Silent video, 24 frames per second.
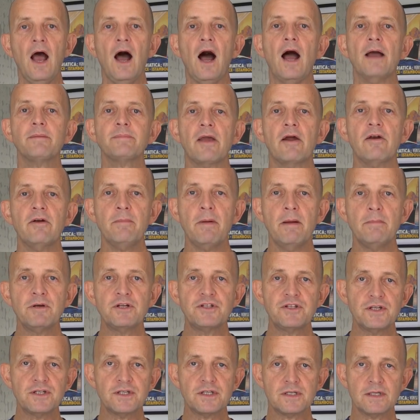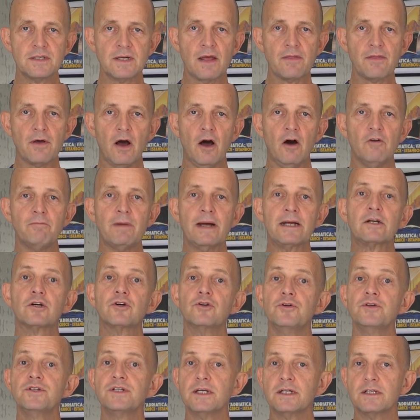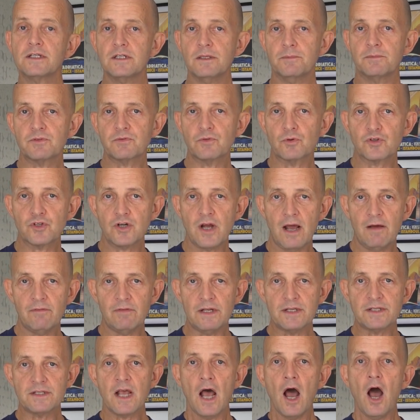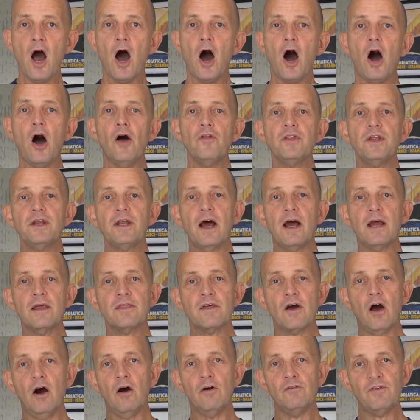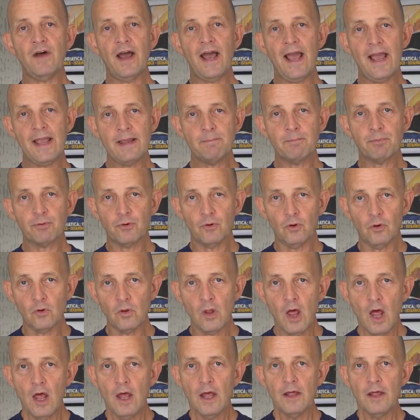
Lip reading: I'm Gary BEMAGES. This is another of my cruising tips for travelers. On the 9th of April,